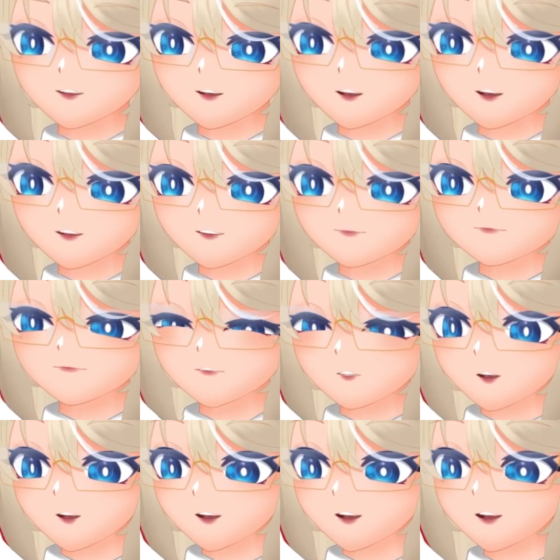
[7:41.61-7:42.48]
like
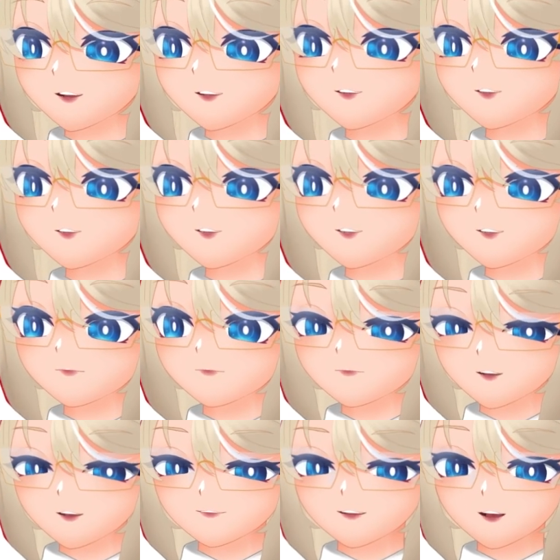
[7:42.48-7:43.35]
import it into this
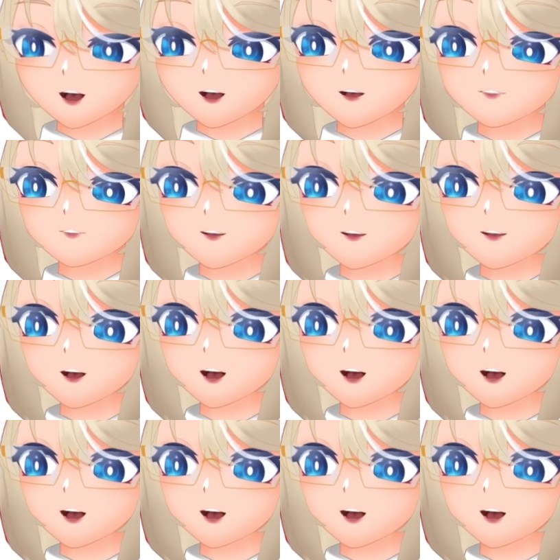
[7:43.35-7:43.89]
rig that I already